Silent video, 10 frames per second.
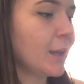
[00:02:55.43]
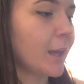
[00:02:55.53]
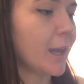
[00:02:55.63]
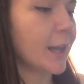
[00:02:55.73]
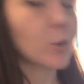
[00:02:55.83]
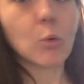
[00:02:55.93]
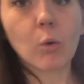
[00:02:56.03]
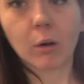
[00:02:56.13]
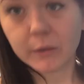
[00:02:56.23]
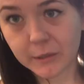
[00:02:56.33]
And oh,
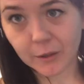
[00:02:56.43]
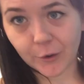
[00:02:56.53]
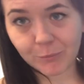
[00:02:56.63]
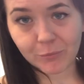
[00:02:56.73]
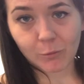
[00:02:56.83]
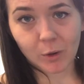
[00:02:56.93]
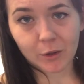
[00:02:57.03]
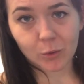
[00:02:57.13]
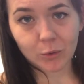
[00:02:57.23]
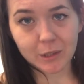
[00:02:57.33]
also one of the
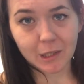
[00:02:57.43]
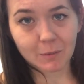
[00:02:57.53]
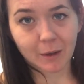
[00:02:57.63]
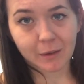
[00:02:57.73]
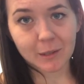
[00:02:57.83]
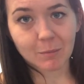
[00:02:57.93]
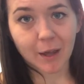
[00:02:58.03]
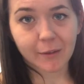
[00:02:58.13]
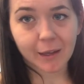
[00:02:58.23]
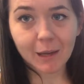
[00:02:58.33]
coolest things about this bath,
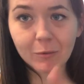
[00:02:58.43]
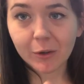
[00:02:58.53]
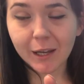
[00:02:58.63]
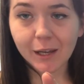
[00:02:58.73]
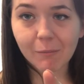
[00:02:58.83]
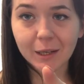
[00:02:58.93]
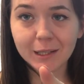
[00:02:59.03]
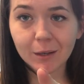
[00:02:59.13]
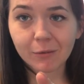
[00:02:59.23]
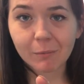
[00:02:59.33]
I keep looking at
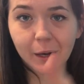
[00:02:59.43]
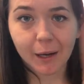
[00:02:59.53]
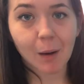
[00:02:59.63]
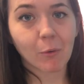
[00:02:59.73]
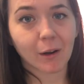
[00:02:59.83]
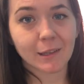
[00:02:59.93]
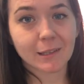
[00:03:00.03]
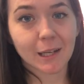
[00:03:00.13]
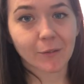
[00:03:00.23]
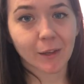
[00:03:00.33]
myself in my camera
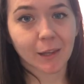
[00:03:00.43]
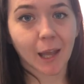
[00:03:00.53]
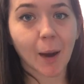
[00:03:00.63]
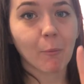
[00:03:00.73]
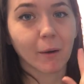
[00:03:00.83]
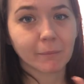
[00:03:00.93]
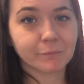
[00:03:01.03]
instead of at the camera.